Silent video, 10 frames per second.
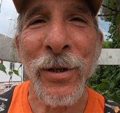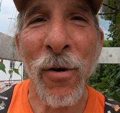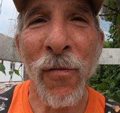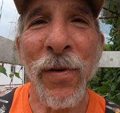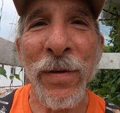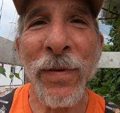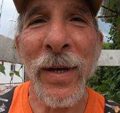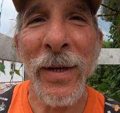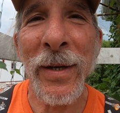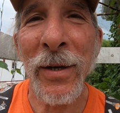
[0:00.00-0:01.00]

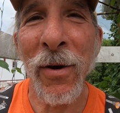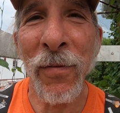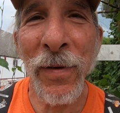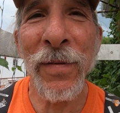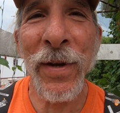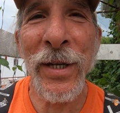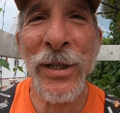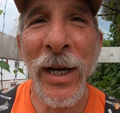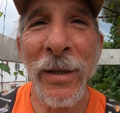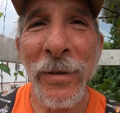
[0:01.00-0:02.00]
go-fifi
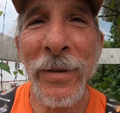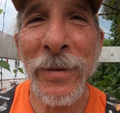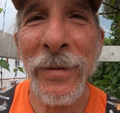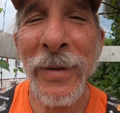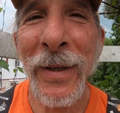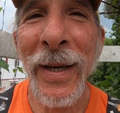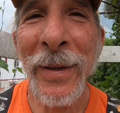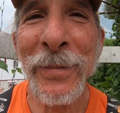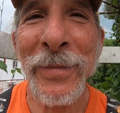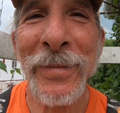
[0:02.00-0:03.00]
as hell. Yeah.